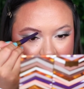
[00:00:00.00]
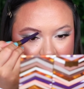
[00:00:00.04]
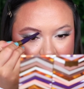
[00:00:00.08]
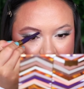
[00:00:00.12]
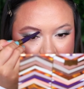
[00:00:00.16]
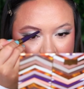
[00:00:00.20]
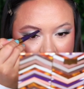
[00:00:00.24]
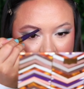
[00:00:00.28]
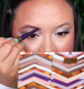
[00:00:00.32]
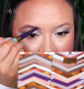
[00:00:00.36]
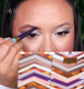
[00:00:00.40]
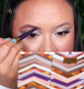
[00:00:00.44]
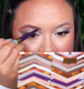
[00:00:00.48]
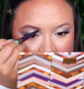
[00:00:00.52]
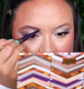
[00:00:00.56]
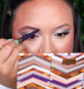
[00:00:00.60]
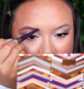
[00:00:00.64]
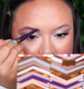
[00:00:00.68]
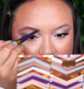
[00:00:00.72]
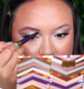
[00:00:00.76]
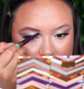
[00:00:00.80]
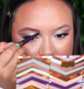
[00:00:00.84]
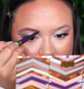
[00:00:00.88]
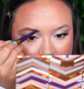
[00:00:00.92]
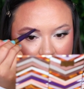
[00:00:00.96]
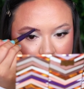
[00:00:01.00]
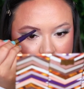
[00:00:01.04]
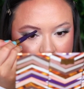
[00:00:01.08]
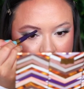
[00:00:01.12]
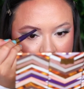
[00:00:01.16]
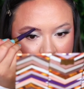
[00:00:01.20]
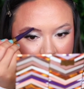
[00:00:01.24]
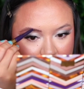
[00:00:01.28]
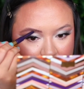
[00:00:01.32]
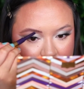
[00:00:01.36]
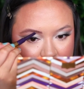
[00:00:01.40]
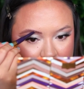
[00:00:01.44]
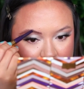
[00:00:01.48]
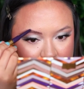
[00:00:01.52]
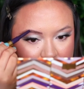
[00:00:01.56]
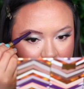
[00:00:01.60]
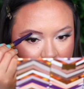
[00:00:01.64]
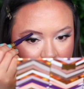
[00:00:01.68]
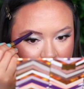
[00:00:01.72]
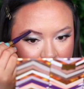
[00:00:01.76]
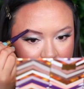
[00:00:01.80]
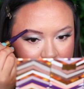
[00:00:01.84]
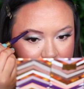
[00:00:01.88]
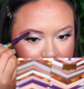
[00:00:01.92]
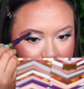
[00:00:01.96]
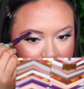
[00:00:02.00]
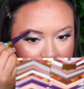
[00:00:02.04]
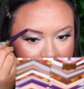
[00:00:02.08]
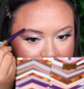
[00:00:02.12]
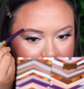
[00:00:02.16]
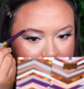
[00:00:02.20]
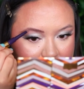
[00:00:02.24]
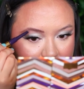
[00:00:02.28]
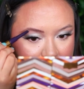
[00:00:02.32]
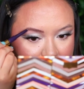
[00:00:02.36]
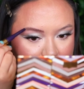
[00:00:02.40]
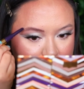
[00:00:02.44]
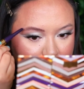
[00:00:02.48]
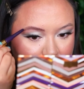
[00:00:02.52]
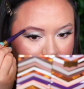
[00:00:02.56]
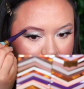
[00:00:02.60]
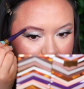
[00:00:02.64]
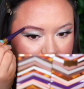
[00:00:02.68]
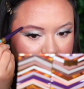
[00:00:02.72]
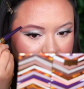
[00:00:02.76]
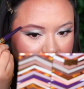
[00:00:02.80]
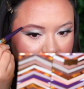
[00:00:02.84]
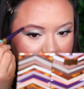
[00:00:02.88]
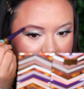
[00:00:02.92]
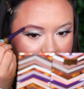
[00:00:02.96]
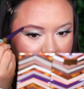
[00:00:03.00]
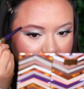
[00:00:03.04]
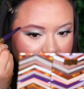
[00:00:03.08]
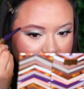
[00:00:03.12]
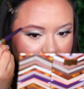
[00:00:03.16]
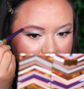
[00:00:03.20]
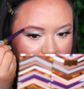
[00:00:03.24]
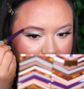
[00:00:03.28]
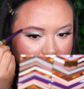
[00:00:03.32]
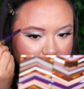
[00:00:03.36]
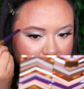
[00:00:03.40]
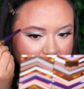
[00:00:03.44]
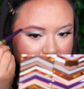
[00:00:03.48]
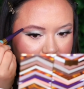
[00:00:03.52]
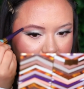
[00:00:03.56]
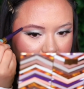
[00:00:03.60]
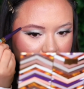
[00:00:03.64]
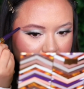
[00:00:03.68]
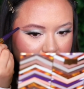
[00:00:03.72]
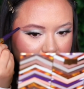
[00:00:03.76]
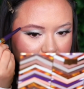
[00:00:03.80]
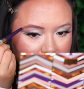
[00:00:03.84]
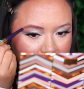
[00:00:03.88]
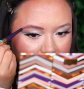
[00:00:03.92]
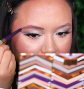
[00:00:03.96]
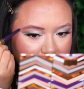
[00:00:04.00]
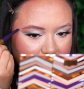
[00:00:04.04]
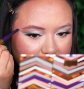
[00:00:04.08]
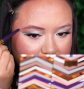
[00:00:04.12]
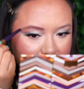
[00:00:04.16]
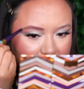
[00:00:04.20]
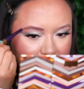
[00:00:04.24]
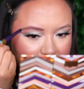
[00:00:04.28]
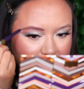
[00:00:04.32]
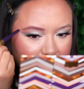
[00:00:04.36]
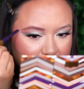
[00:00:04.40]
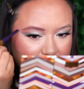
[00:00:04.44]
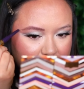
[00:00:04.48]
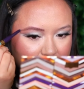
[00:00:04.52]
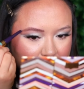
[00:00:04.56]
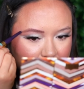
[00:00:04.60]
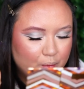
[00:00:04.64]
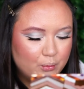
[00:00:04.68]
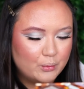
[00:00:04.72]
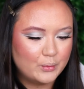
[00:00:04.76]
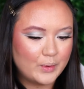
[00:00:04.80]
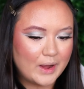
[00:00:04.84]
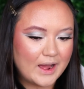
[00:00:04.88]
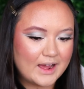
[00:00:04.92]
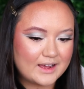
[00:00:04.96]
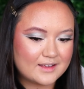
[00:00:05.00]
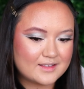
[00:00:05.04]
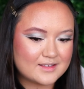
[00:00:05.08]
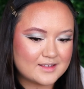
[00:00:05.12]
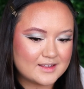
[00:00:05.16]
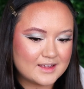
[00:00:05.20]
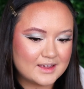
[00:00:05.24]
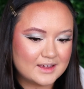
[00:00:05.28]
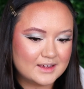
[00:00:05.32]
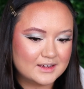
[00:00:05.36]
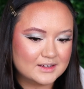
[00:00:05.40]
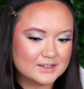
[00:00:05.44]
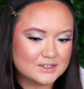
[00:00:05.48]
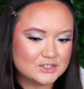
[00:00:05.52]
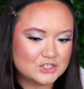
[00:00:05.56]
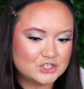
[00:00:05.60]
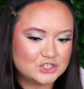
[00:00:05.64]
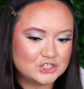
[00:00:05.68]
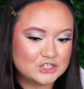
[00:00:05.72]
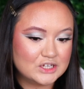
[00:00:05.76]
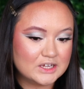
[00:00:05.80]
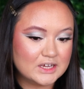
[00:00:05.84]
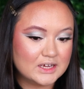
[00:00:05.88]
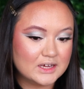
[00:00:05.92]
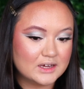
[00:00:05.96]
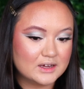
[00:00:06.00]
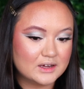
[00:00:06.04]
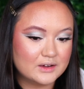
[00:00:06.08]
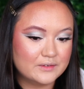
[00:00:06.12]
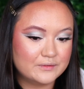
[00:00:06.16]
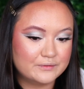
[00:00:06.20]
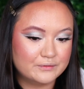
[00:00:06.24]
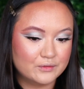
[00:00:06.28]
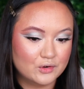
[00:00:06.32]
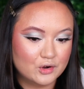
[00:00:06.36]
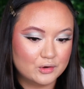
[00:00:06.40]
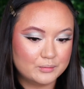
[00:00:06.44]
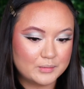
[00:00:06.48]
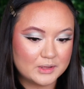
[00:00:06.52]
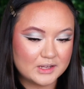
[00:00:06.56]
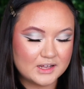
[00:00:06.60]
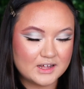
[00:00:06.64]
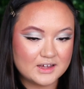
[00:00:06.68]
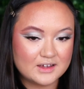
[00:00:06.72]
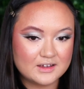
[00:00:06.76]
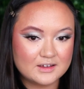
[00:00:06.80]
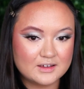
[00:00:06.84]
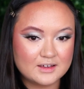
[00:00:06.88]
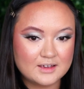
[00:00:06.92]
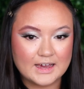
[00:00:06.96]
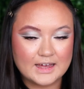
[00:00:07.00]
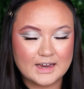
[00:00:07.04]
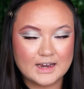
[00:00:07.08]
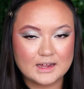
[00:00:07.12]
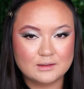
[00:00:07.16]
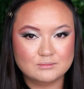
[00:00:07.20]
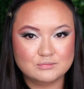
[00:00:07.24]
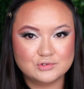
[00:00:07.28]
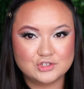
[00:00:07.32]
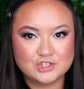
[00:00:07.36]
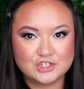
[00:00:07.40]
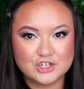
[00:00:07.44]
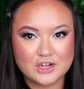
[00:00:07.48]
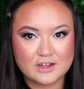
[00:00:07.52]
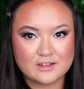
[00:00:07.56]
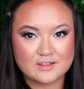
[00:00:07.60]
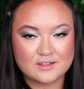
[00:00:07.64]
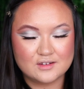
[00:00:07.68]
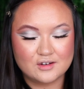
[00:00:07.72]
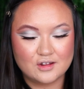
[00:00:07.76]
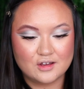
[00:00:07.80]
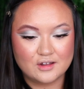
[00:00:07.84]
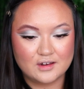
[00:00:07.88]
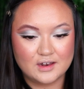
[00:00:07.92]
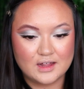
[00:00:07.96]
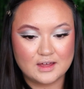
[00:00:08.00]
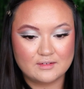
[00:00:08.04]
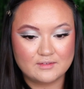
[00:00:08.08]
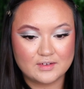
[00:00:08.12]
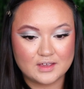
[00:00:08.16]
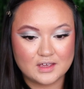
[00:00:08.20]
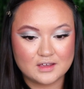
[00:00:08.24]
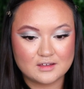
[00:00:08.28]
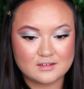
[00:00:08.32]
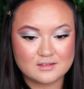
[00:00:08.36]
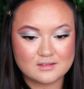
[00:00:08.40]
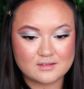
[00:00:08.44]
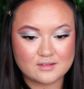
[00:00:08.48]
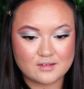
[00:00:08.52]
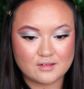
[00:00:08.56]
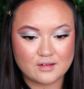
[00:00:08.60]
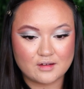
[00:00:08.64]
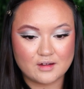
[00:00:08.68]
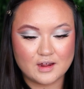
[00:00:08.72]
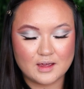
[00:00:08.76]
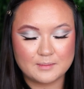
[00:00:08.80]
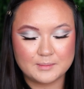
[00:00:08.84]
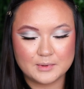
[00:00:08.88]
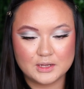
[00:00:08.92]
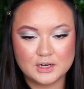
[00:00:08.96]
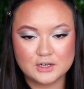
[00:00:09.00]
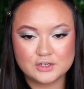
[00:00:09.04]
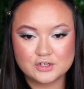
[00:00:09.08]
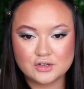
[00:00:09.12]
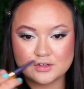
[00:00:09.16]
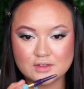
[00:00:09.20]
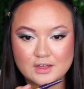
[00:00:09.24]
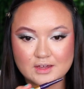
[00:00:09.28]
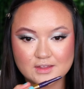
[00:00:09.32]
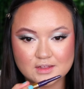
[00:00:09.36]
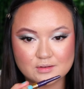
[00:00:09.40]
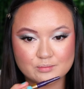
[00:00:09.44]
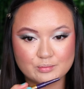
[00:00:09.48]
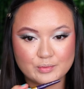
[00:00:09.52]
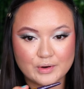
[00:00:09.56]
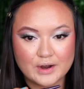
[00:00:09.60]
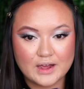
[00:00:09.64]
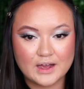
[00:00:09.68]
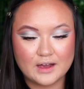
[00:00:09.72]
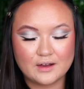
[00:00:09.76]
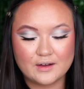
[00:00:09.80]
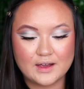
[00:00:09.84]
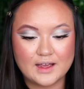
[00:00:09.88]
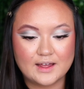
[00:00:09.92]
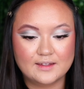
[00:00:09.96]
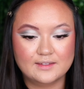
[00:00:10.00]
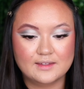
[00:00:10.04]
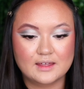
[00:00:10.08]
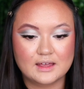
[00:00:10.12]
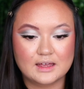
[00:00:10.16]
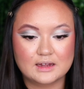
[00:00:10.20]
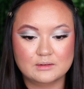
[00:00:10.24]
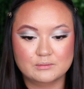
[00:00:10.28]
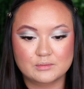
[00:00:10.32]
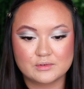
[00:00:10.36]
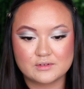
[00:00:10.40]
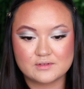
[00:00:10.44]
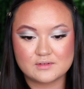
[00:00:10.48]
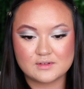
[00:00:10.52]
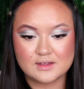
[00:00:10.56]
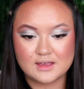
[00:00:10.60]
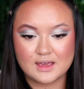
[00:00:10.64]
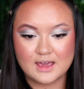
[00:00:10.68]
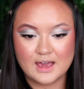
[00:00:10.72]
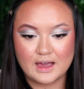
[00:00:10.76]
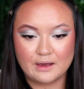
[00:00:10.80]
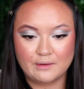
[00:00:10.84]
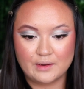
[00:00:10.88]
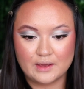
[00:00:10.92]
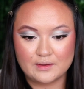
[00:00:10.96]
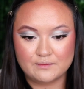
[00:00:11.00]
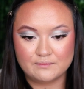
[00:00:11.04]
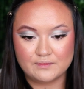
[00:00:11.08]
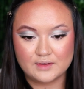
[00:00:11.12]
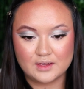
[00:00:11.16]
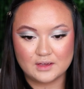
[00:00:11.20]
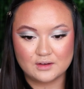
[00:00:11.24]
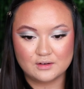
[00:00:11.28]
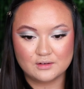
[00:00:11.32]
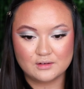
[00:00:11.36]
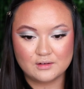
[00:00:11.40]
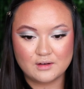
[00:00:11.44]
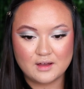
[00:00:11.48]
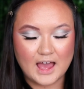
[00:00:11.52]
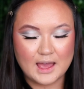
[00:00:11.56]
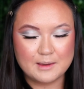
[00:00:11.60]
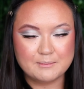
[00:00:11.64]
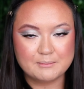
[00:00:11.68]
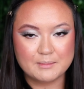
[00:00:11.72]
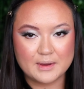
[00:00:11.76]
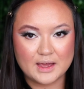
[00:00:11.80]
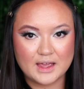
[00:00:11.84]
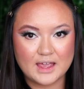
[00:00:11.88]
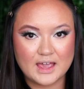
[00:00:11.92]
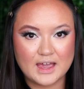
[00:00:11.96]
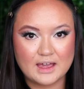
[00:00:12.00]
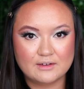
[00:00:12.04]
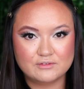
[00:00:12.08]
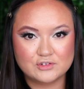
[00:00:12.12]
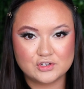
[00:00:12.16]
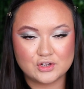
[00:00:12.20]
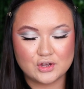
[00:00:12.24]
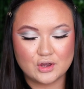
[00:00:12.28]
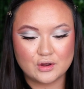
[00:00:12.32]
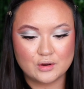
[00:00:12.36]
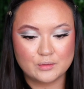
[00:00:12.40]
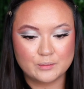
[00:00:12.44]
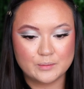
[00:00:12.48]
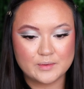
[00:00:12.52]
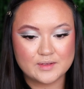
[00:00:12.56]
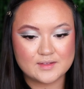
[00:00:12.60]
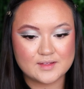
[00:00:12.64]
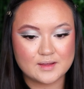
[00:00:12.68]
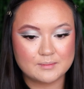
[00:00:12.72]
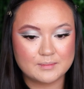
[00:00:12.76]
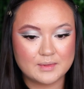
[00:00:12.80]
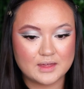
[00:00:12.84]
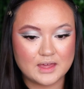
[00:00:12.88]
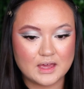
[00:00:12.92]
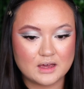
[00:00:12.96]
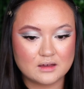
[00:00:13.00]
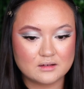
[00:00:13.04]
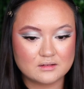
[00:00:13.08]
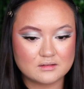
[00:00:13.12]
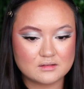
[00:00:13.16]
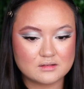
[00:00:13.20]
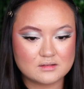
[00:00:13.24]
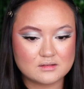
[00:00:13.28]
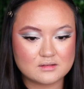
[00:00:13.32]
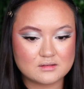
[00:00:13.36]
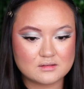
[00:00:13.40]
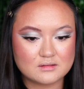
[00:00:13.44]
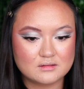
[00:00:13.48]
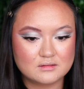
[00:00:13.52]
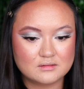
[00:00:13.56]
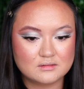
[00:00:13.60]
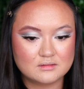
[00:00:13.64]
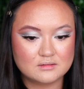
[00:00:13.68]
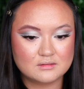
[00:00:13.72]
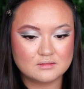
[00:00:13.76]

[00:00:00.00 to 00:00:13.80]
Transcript: And it's not even the fact that I put in the gel first. It's more the fact that this is a really kind of waxy, sheer formula, and I'm just not loving it. So I'm gonna do the other brow and then we'll see how I feel. I might have to go in with something else.